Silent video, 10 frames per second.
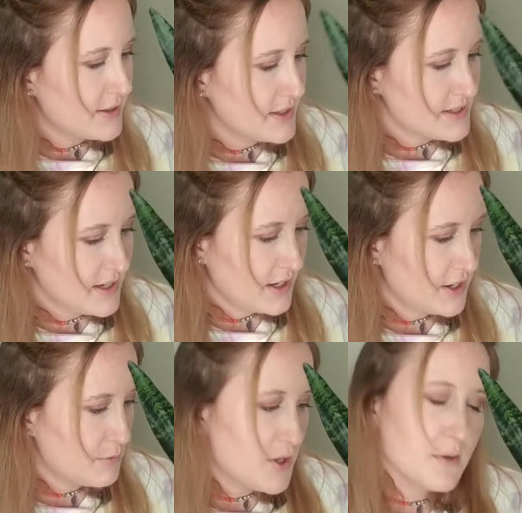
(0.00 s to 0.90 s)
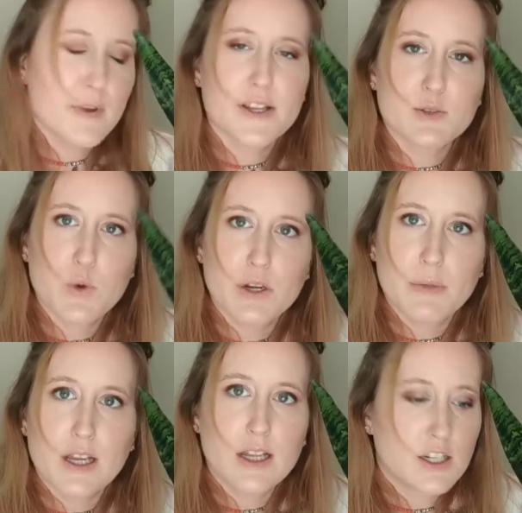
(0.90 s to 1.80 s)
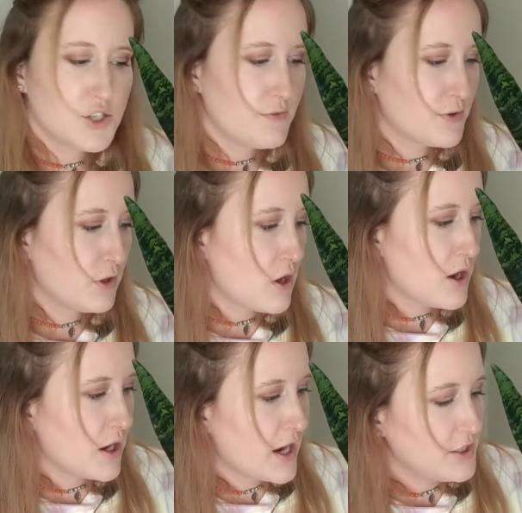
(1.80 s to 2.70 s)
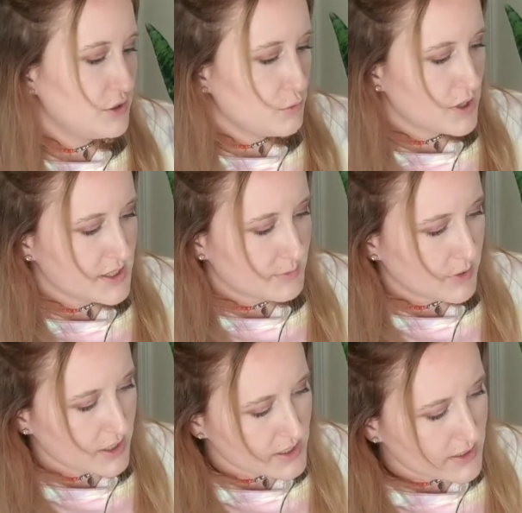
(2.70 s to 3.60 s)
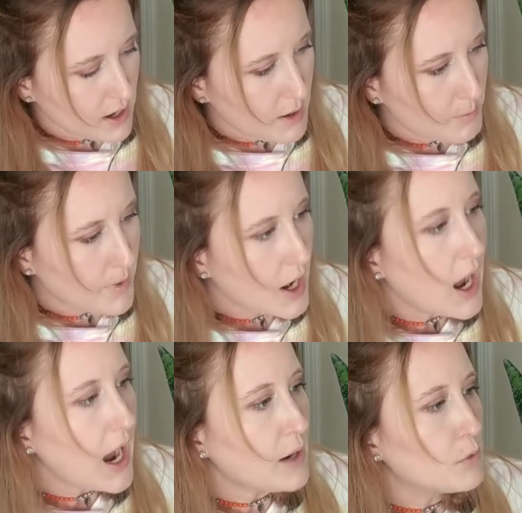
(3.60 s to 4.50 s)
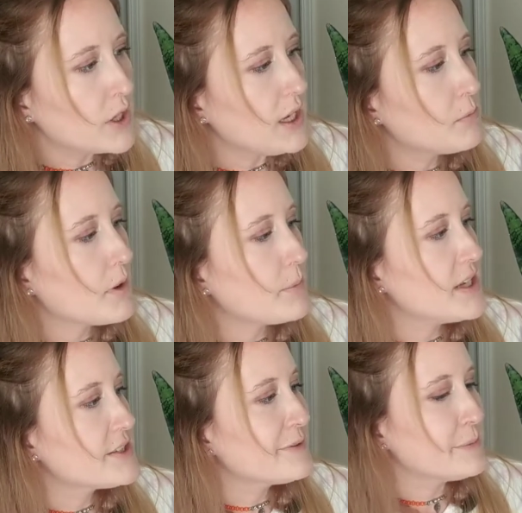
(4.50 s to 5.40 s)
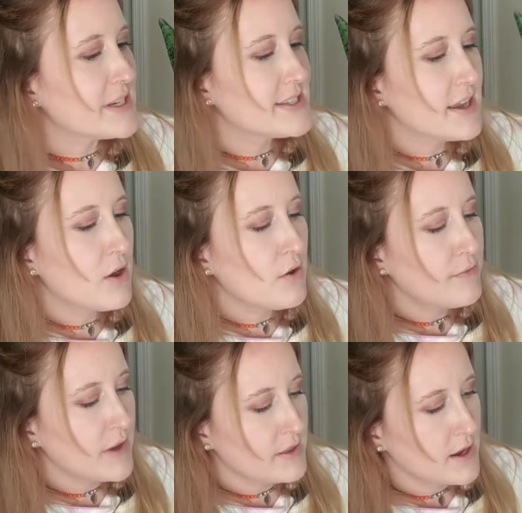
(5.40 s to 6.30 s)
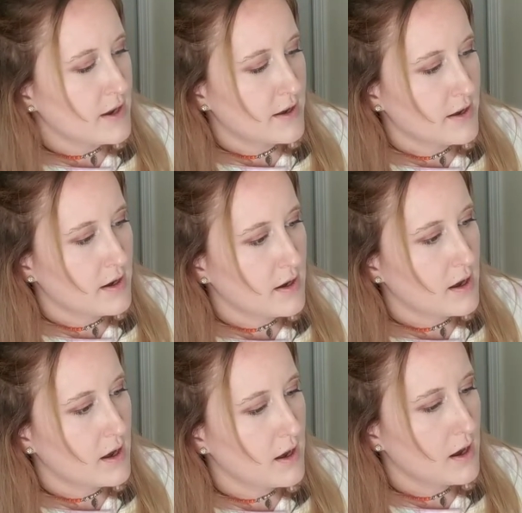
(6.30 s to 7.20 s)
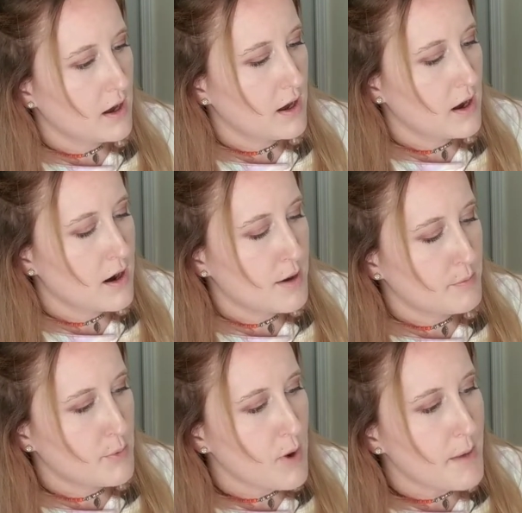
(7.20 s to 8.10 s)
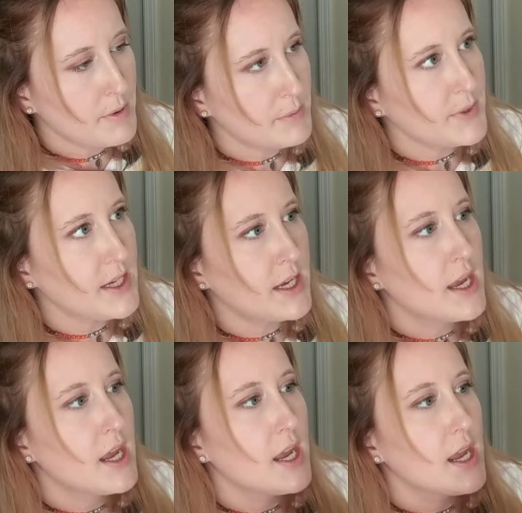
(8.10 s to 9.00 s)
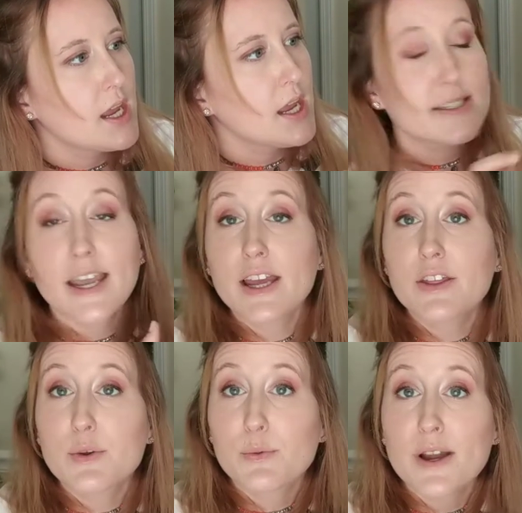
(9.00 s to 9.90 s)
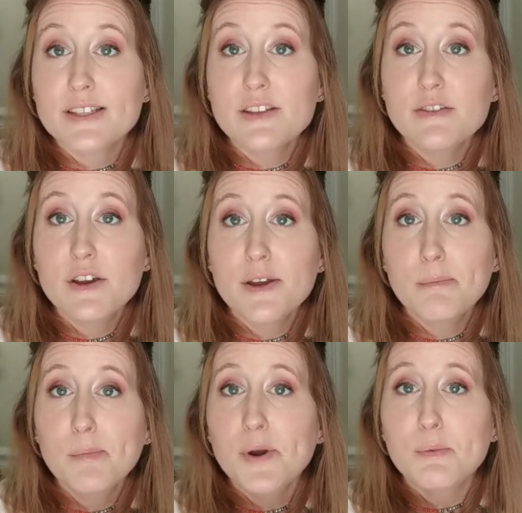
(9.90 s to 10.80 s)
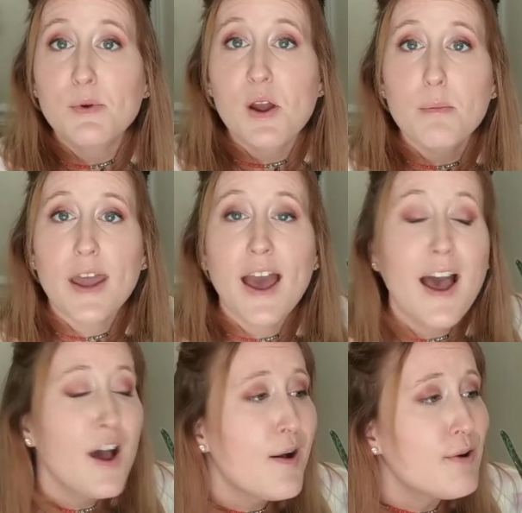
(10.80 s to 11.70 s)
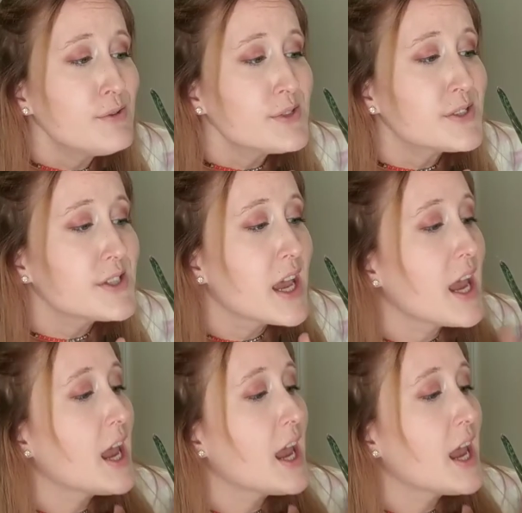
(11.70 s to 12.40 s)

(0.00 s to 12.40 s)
this ain't gonna be the biggest one in my collection for long. I do wanna split this up. I will keep a piece for myself, and then probably take the rest of them, put them around my house,